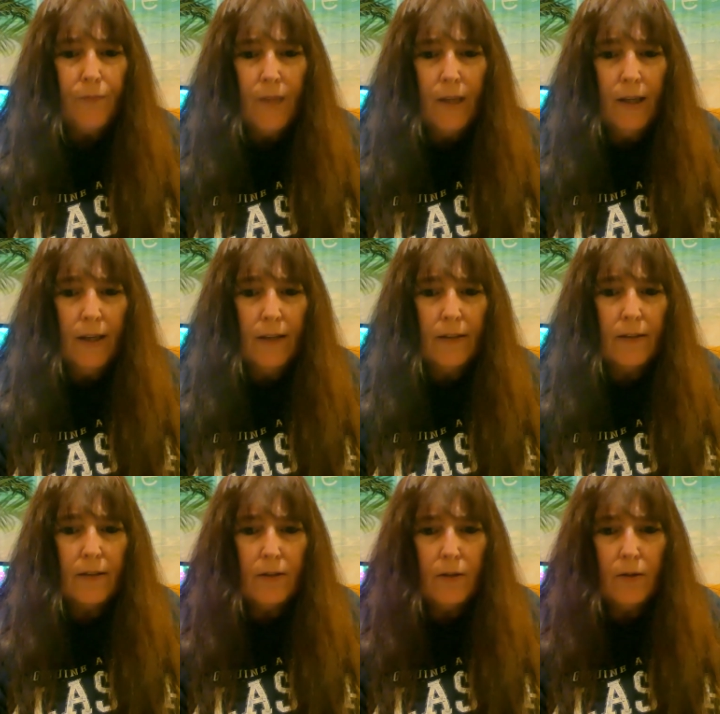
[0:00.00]
and
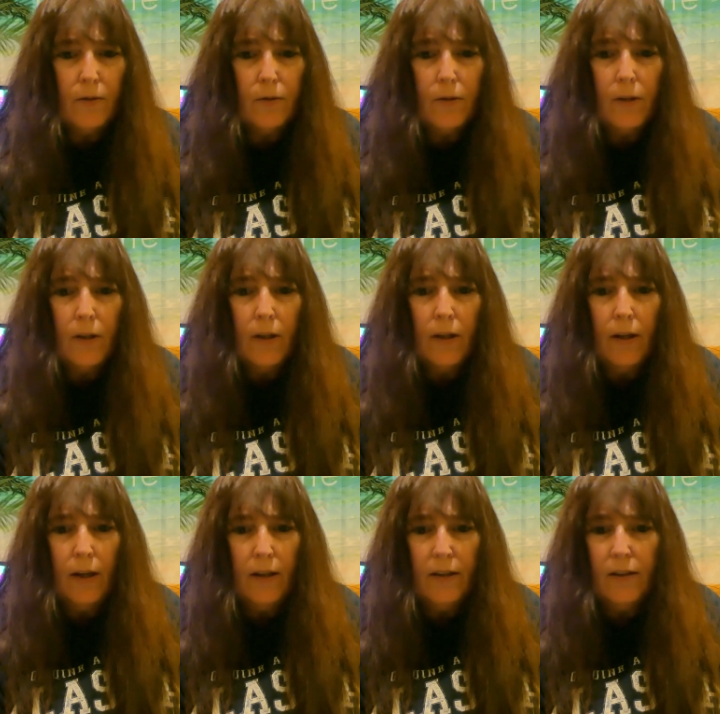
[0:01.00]
so
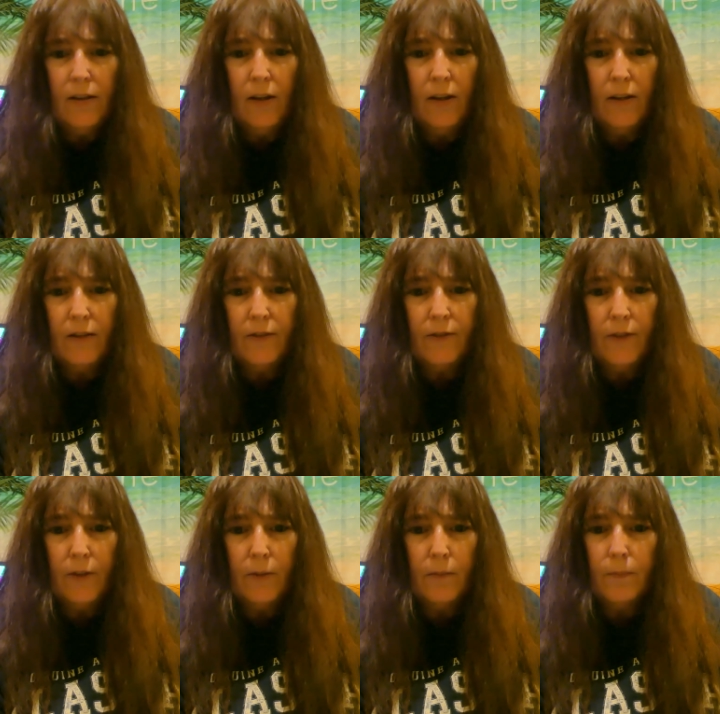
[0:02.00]
I did a lot of,
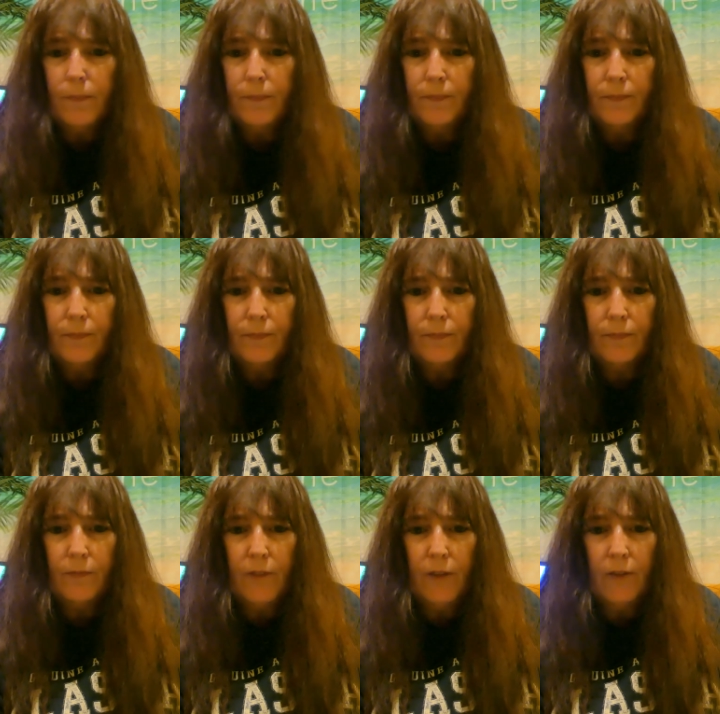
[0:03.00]
um,
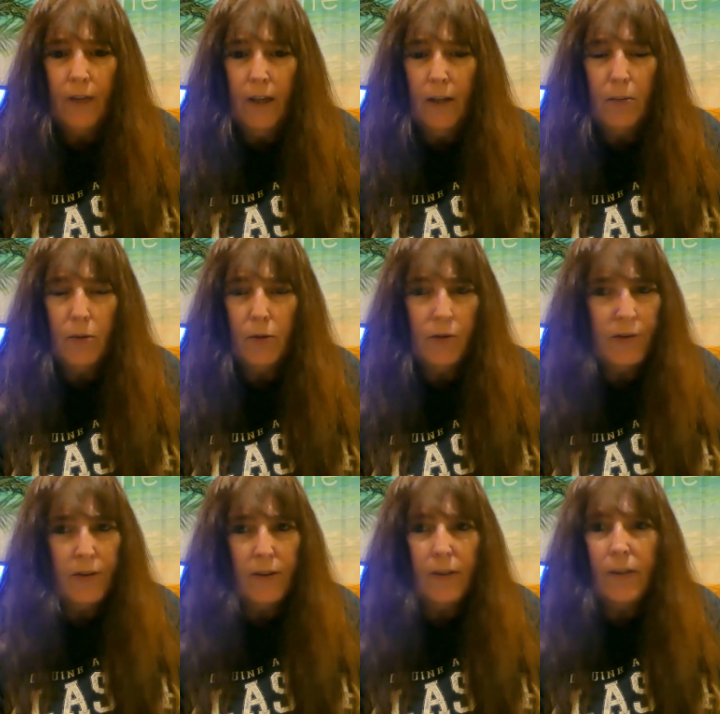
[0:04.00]
the animals
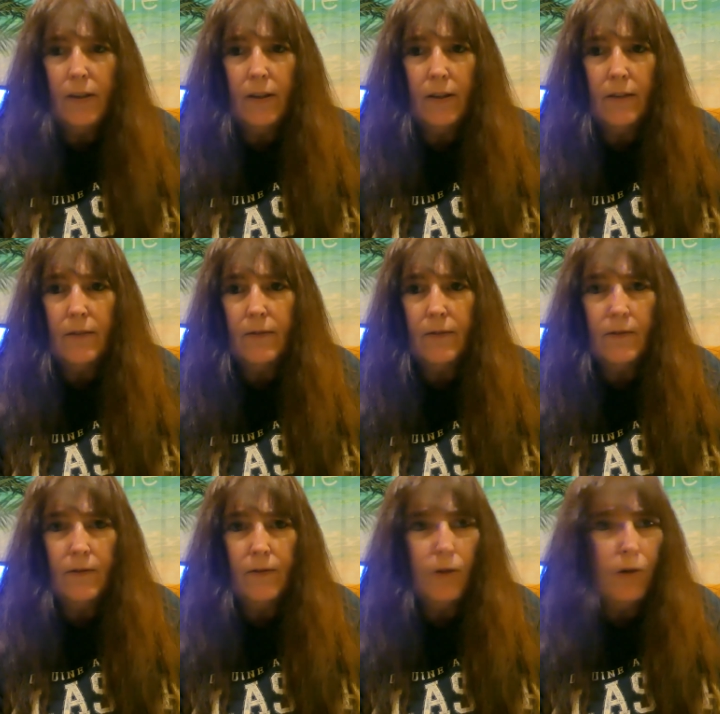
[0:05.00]
and, and
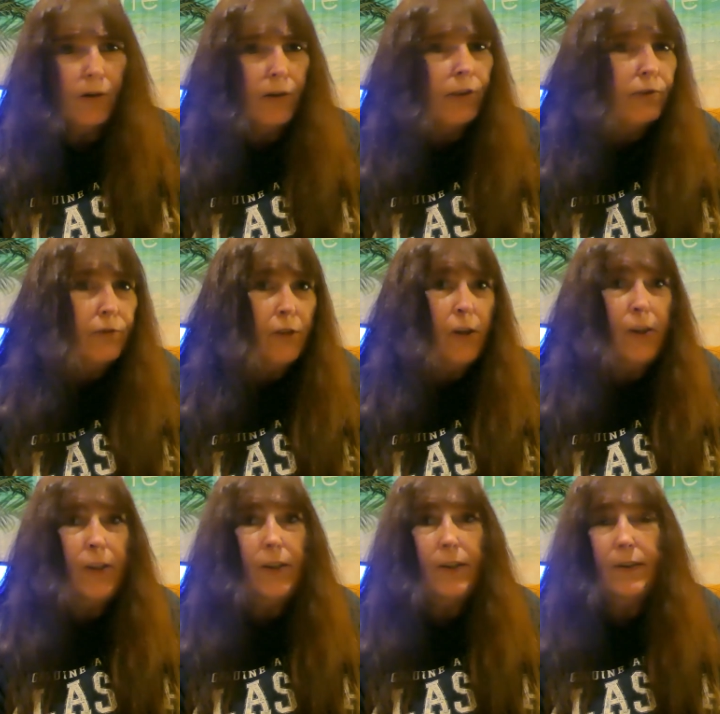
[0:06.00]
flora and
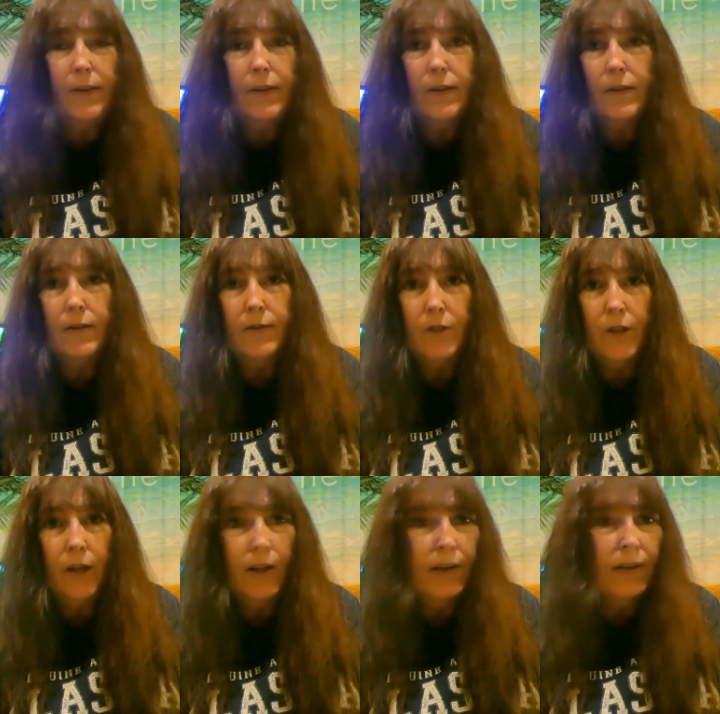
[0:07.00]
fauna and
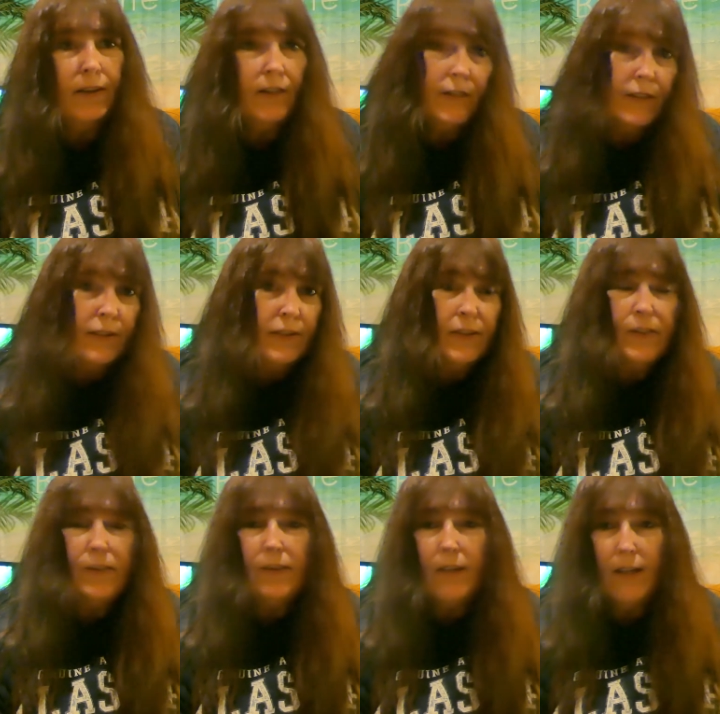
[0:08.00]
volcanic things
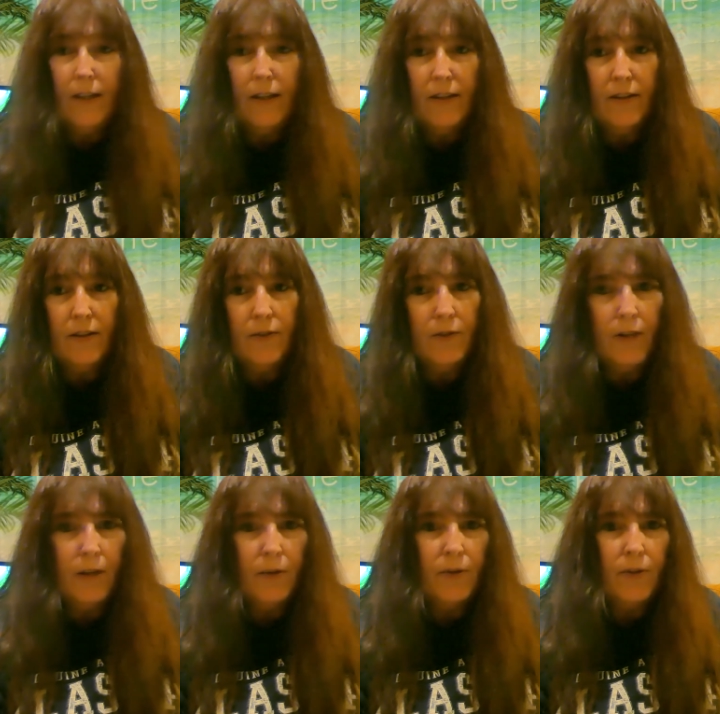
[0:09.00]
and that kind of stuff when
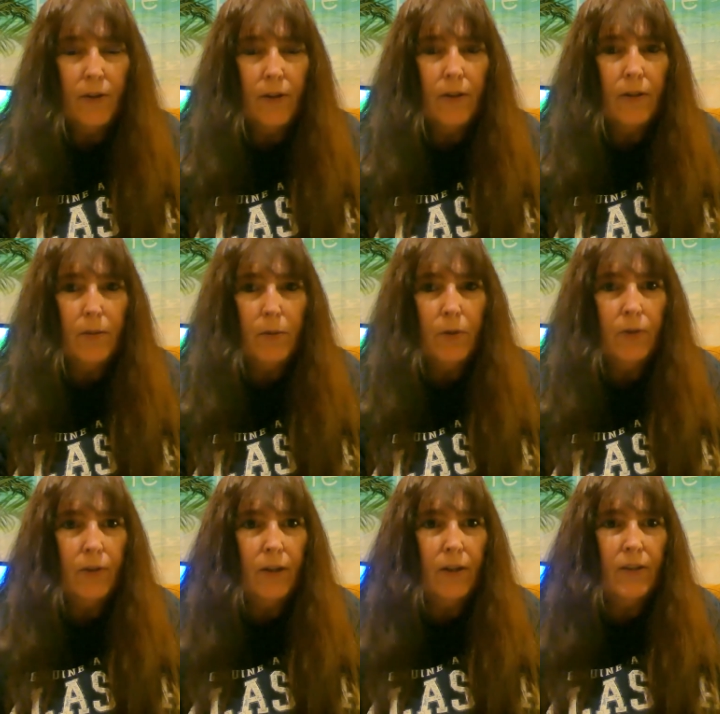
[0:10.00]
I was on the boat
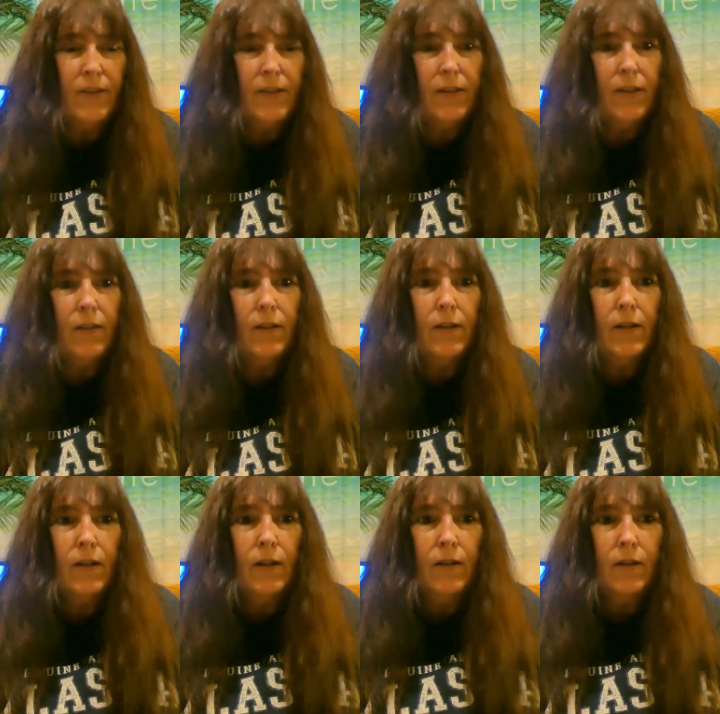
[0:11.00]
there in Sitka.
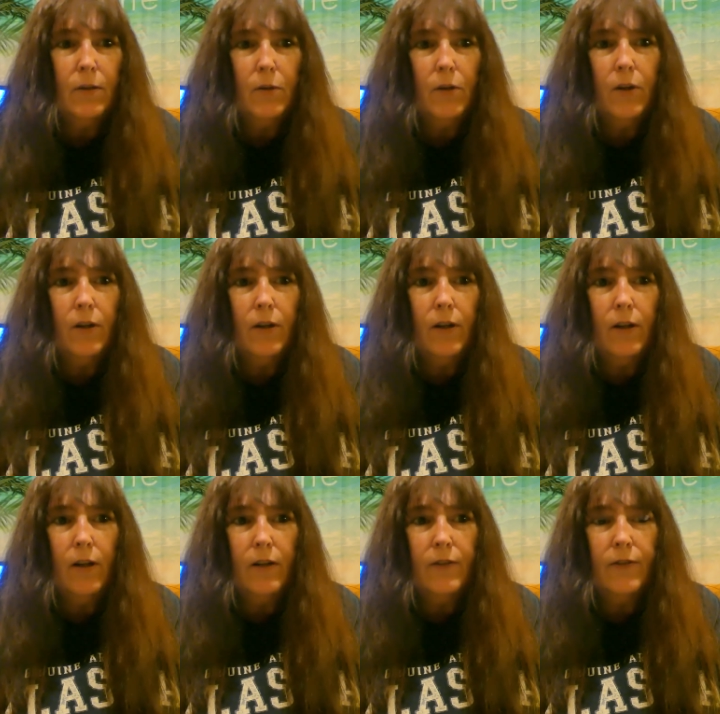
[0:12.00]
There were a
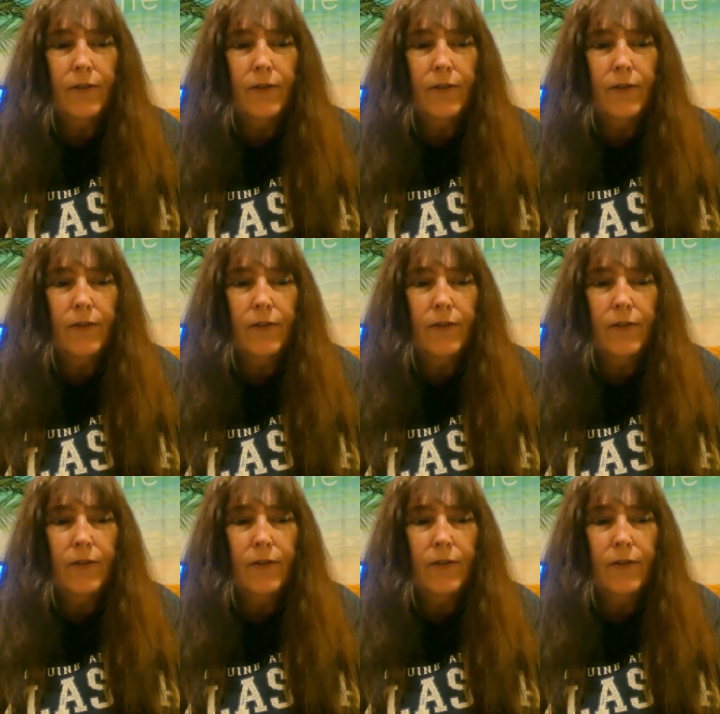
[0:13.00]
lot of